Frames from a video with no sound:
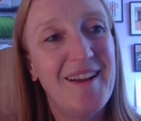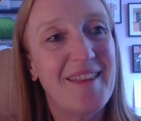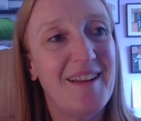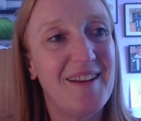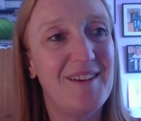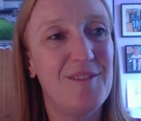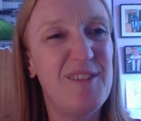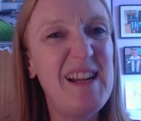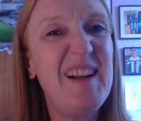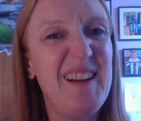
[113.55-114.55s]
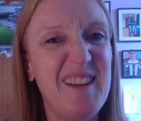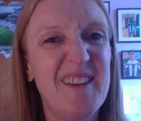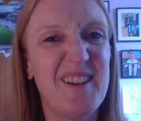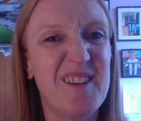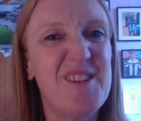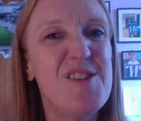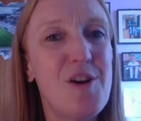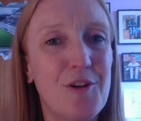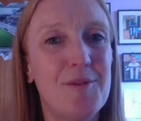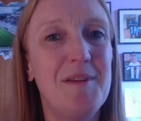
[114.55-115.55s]
that really they're
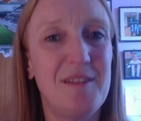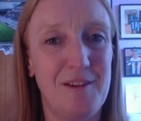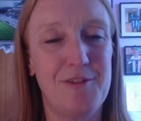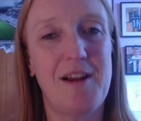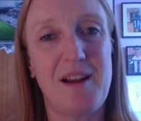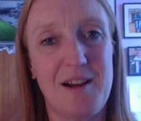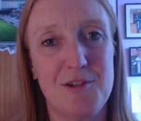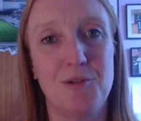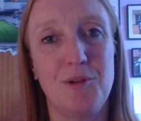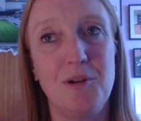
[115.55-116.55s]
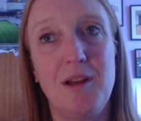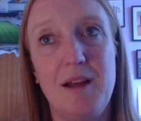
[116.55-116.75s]
not to be sniffed at all.